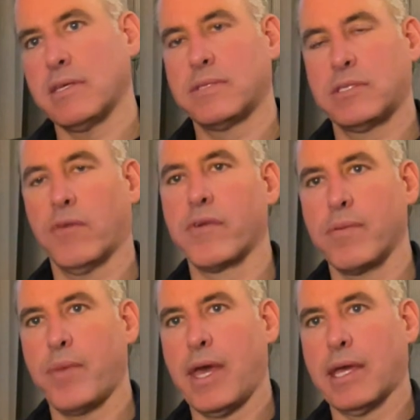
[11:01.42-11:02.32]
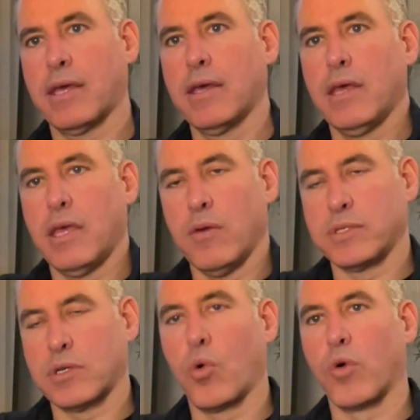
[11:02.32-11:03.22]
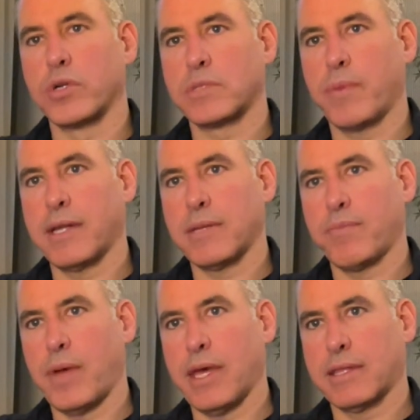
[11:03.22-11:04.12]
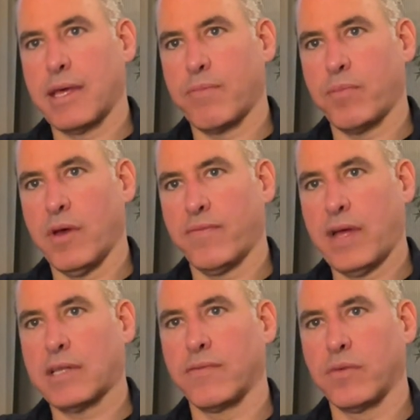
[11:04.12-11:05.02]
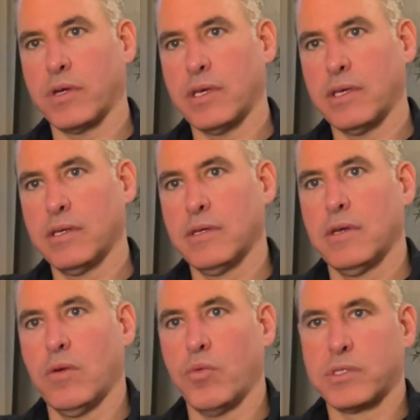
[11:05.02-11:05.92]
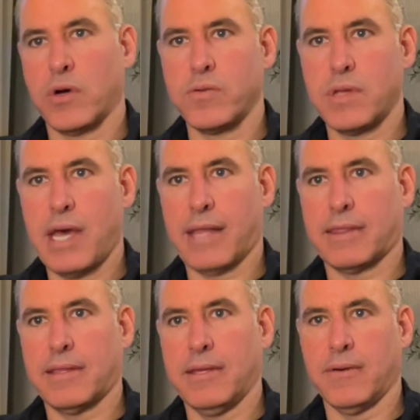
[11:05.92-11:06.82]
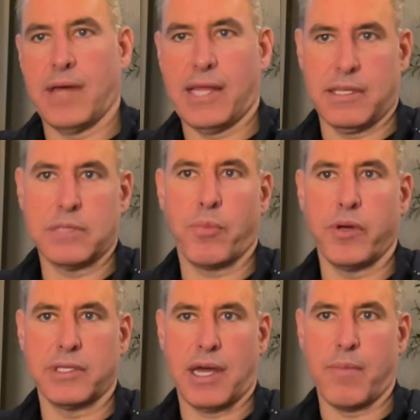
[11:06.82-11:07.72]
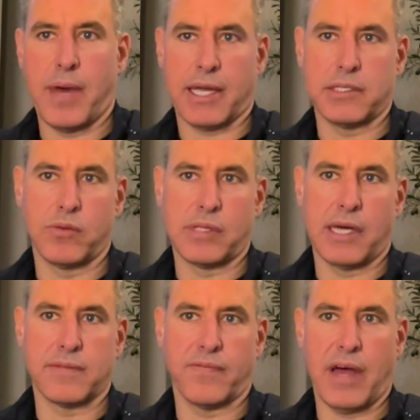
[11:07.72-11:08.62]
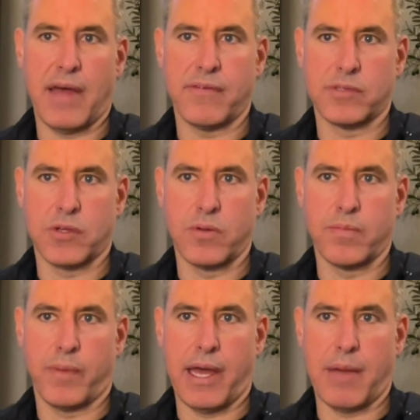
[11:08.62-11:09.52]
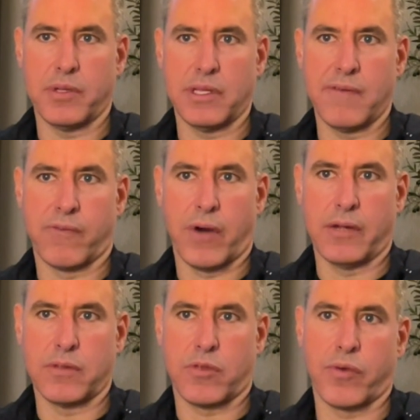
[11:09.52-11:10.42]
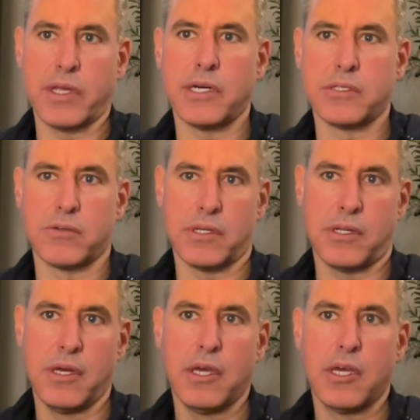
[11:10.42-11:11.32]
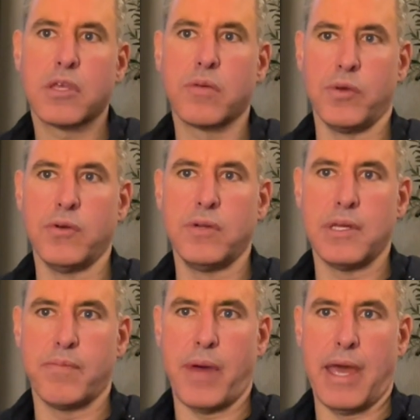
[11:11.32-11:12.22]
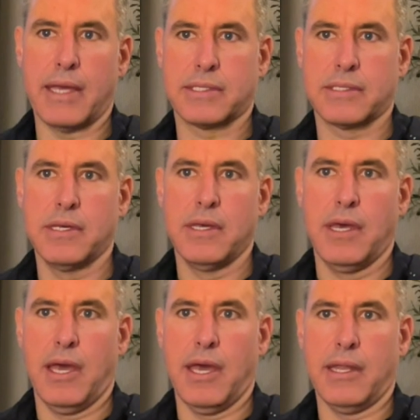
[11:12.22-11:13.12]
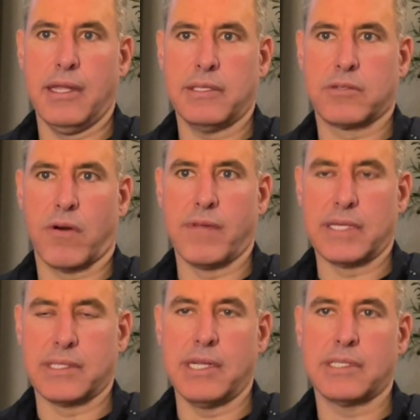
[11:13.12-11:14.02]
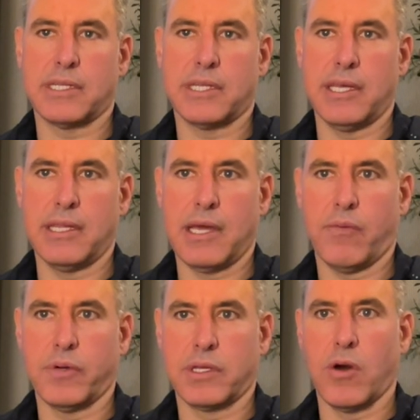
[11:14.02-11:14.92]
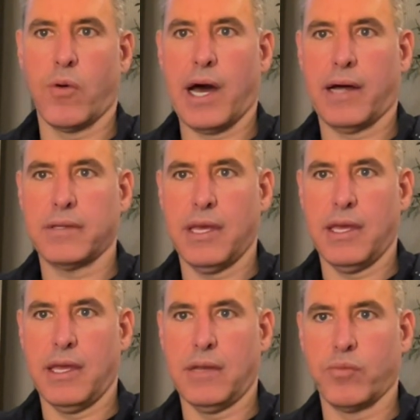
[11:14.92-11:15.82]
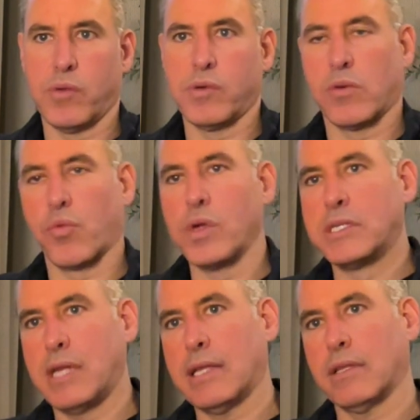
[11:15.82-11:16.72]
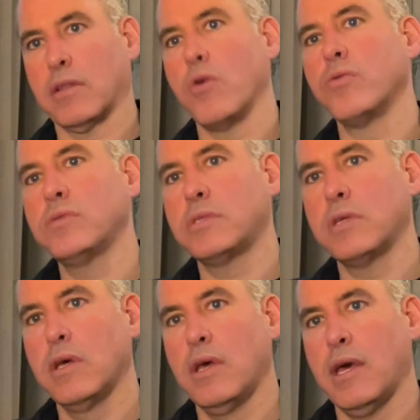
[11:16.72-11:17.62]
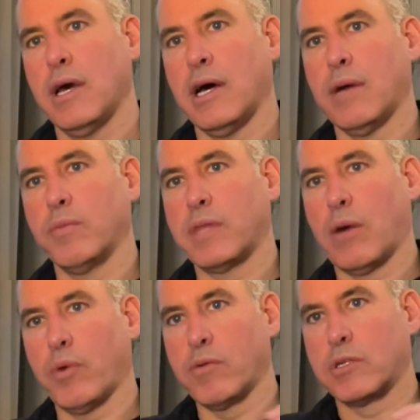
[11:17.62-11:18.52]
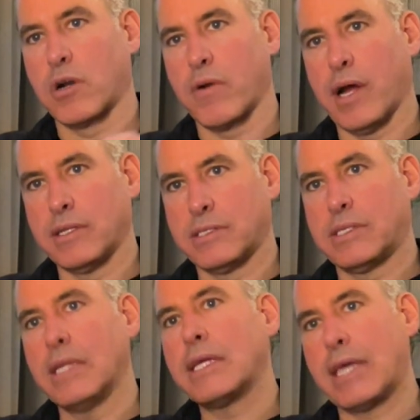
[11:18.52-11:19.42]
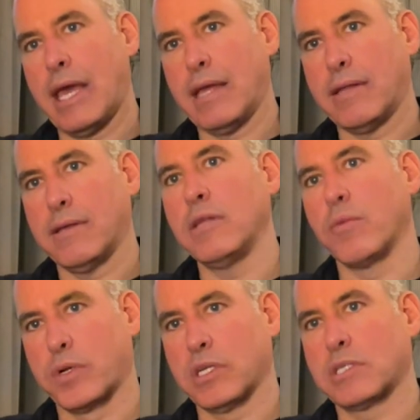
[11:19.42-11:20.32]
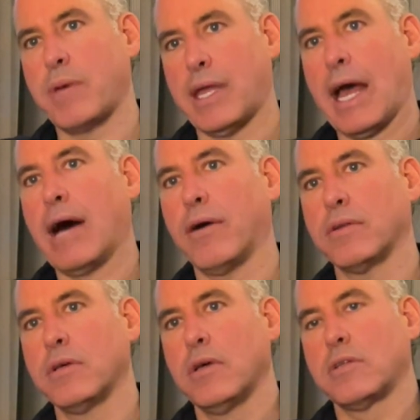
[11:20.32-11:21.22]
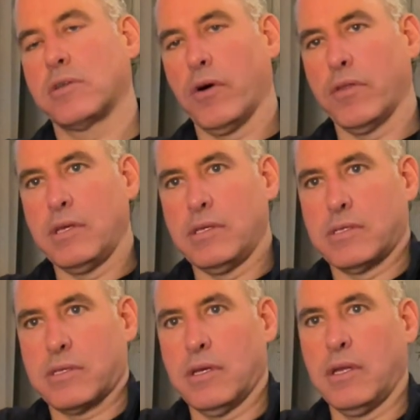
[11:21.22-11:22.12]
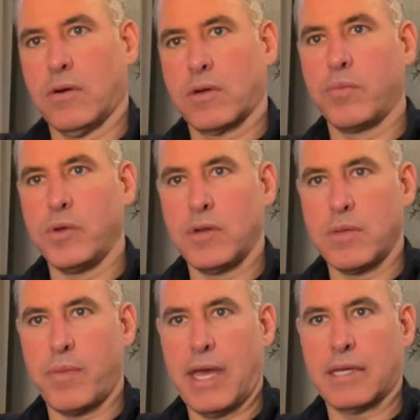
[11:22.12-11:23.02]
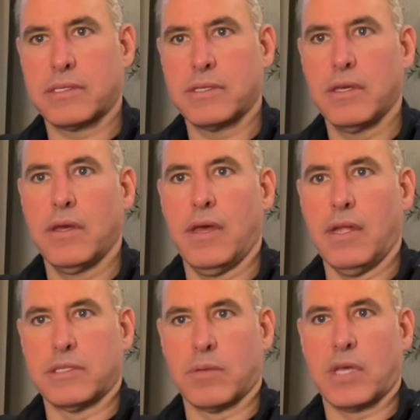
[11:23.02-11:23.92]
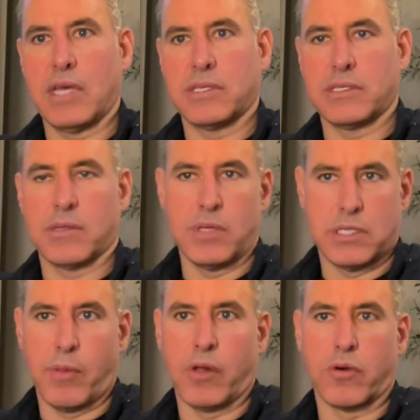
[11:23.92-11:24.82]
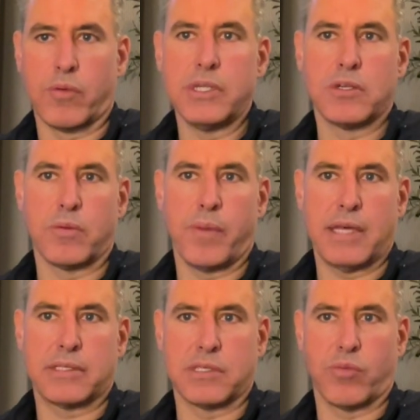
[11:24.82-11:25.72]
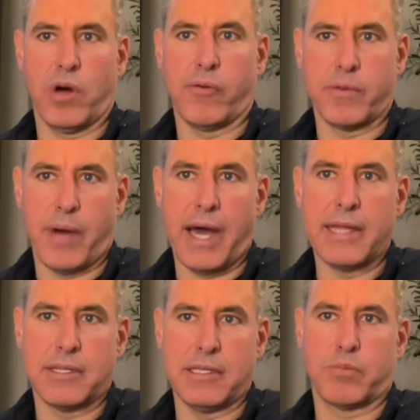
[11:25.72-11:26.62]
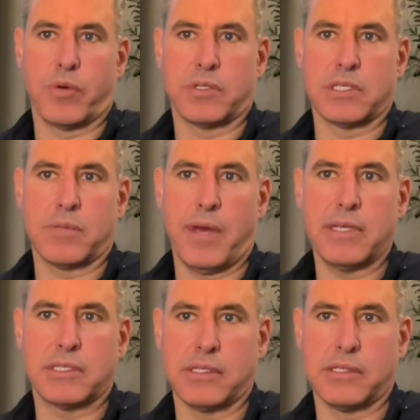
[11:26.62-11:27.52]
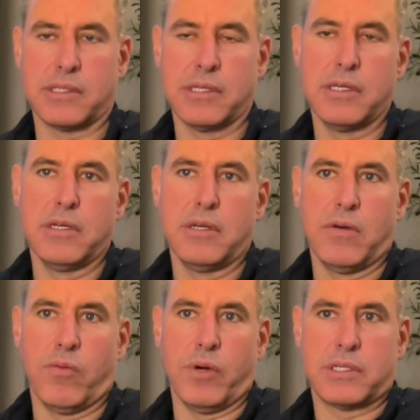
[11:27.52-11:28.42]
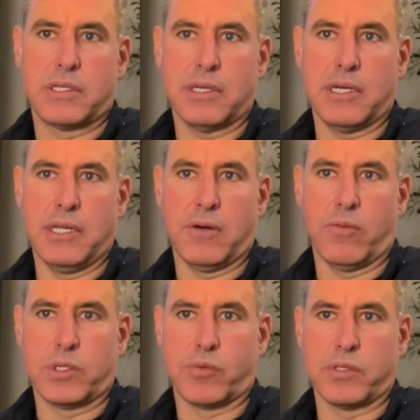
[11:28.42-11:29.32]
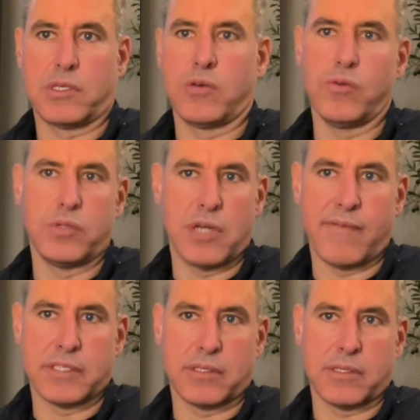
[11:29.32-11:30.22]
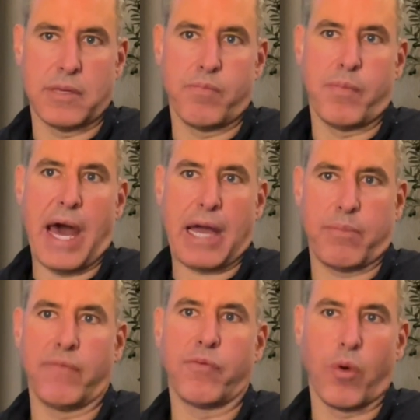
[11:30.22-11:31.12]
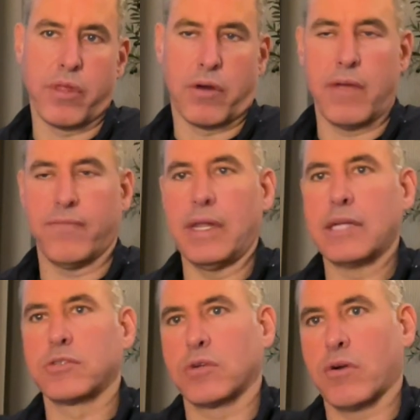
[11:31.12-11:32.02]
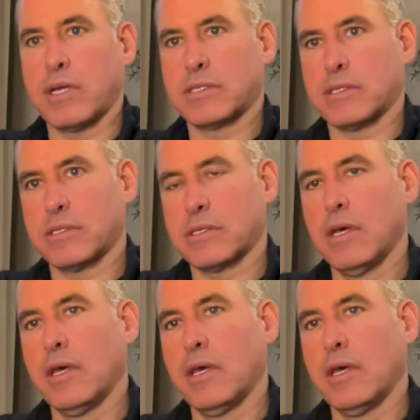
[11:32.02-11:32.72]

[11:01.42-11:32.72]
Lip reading: Silverton Bank. It was a correspondent bank that effectively was owned at this point in time back in 2005. It was owned by, I believe, around 300 community banks, and it served as an entity that would go out and we would originate loans that we would turn around and syndicate, participate out to all these, community banks. In some cases, some of these smaller regional banks as well would buy into these participations, which was huge, obviously, back before the great financial crisis.